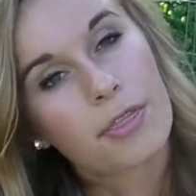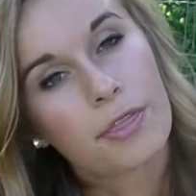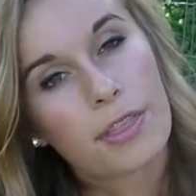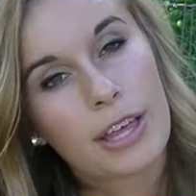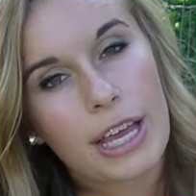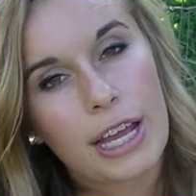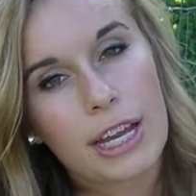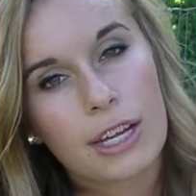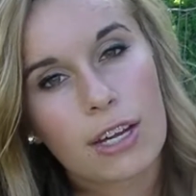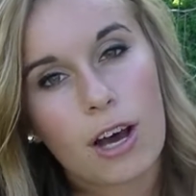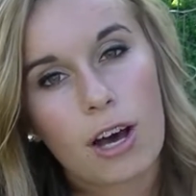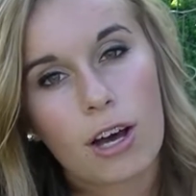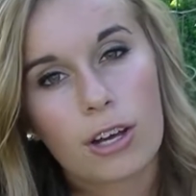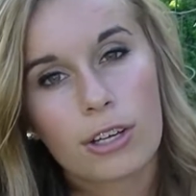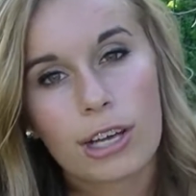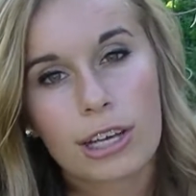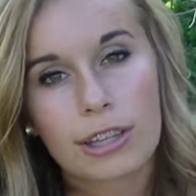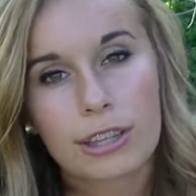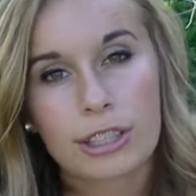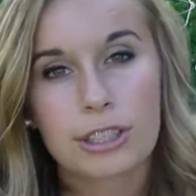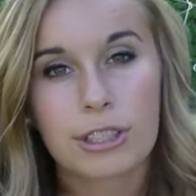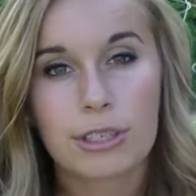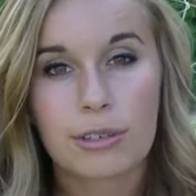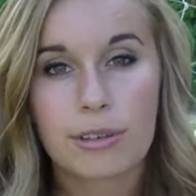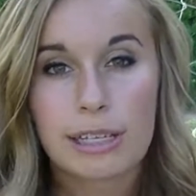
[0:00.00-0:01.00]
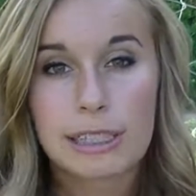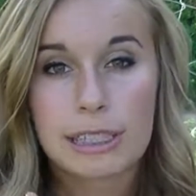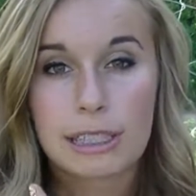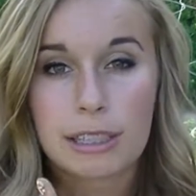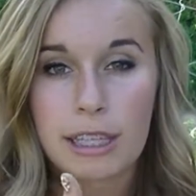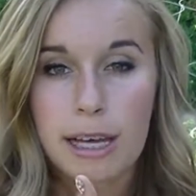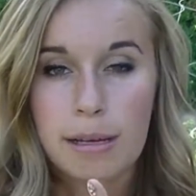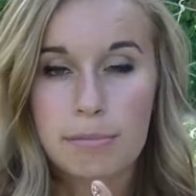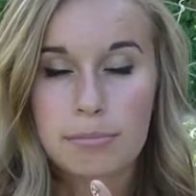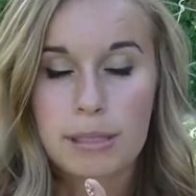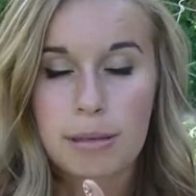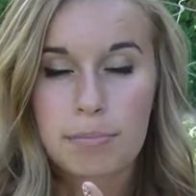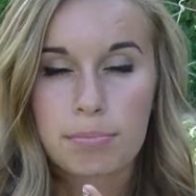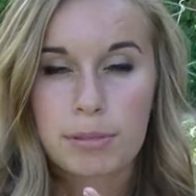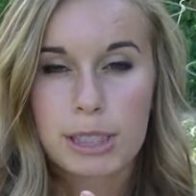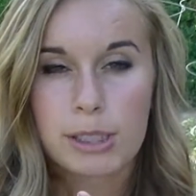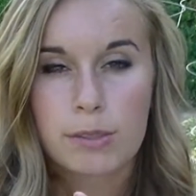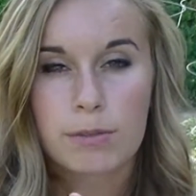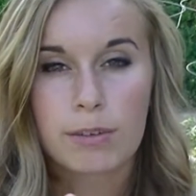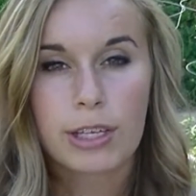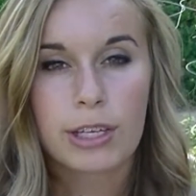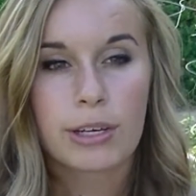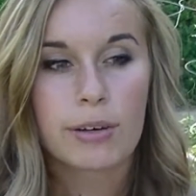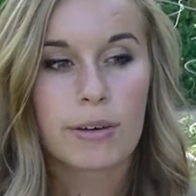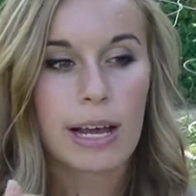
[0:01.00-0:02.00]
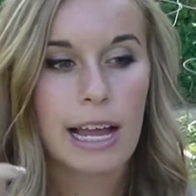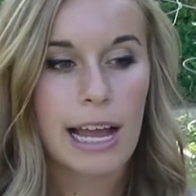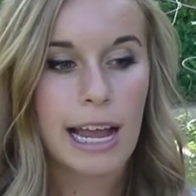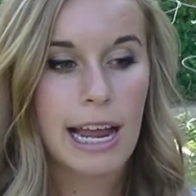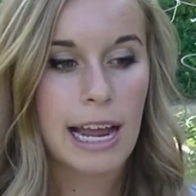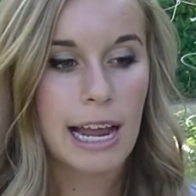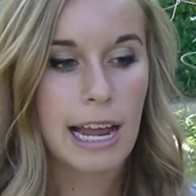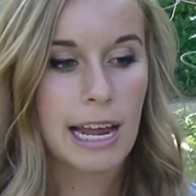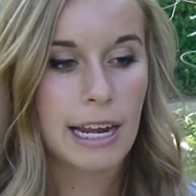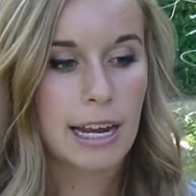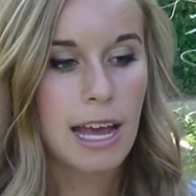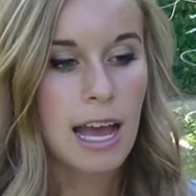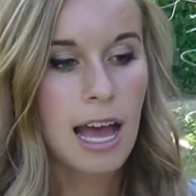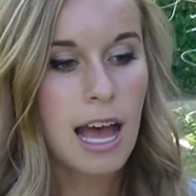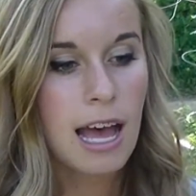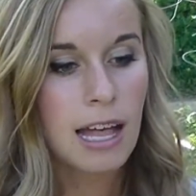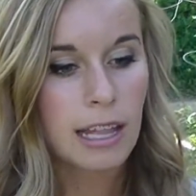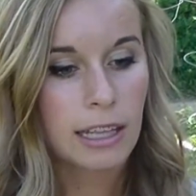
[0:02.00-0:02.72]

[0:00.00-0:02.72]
then all you have to do is thumbs up this video and